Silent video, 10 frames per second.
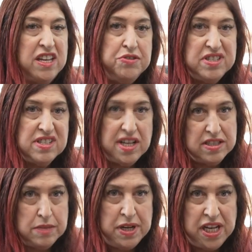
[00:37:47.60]
You
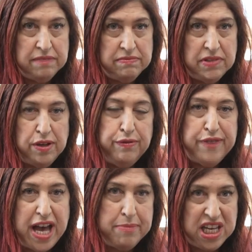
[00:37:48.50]
disgust me, you
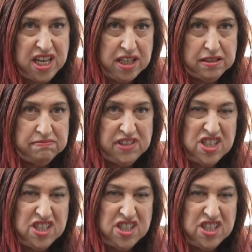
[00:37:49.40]
fat pig,